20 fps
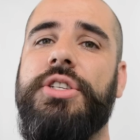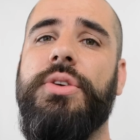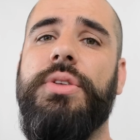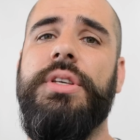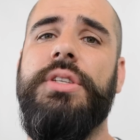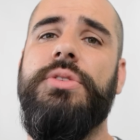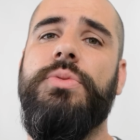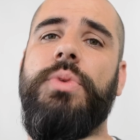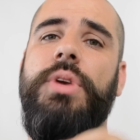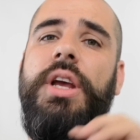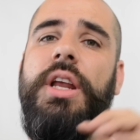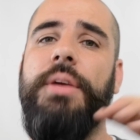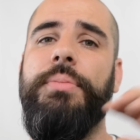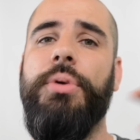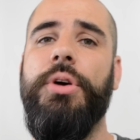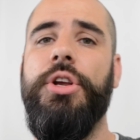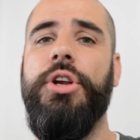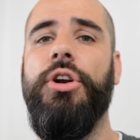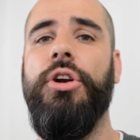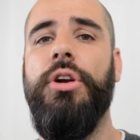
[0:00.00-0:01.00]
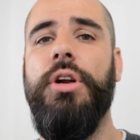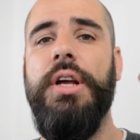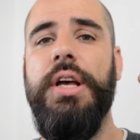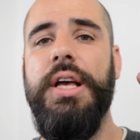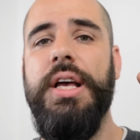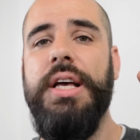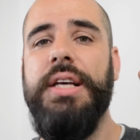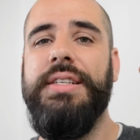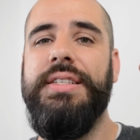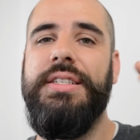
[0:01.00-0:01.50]
So this is where you're going to put your
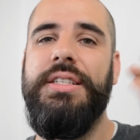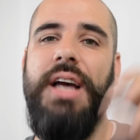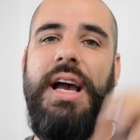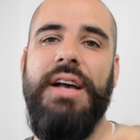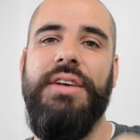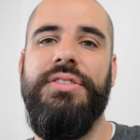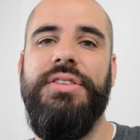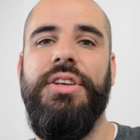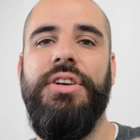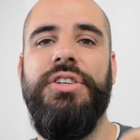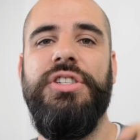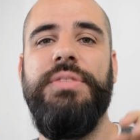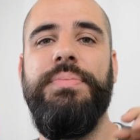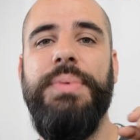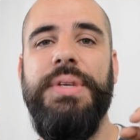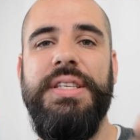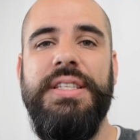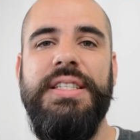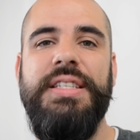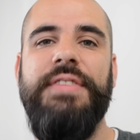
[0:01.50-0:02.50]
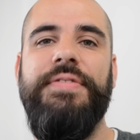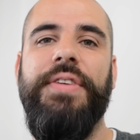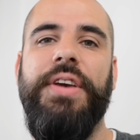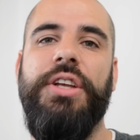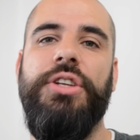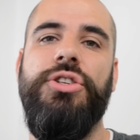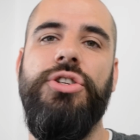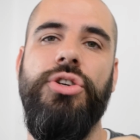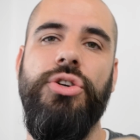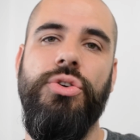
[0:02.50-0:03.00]
styles that are
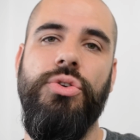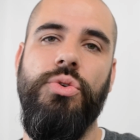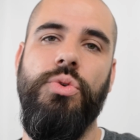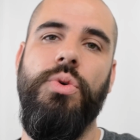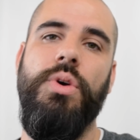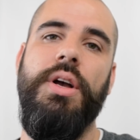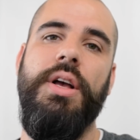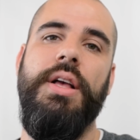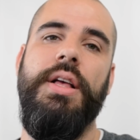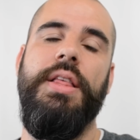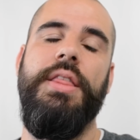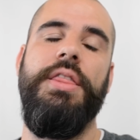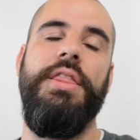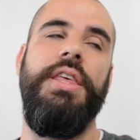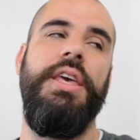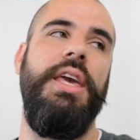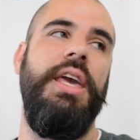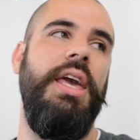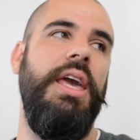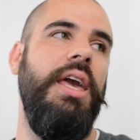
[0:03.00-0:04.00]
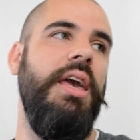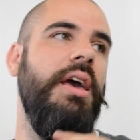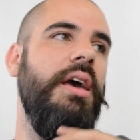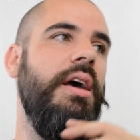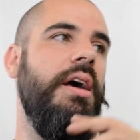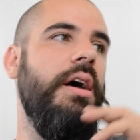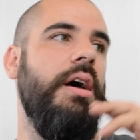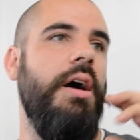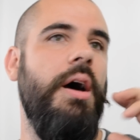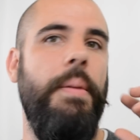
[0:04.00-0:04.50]
specific to the
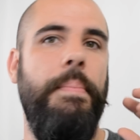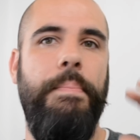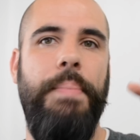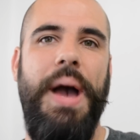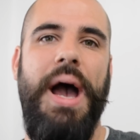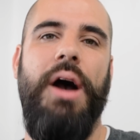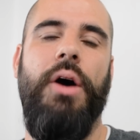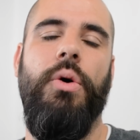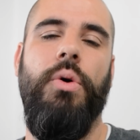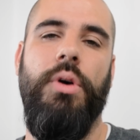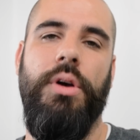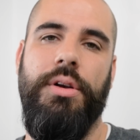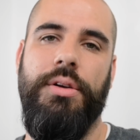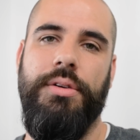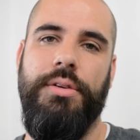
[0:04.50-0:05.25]
about